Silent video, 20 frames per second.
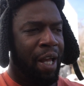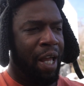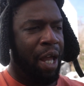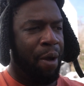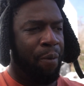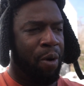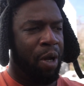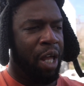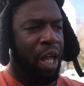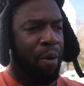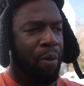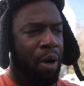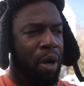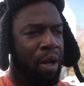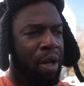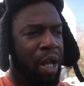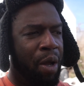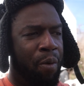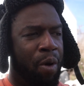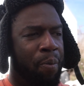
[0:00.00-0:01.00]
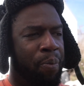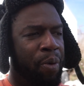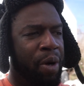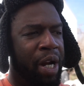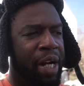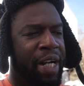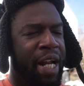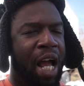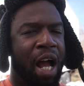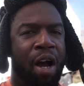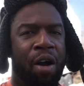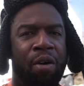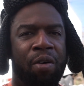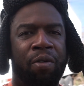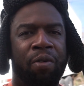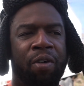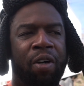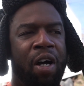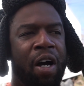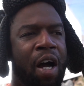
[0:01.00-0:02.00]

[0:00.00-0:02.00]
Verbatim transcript: it will, it will, it will bring down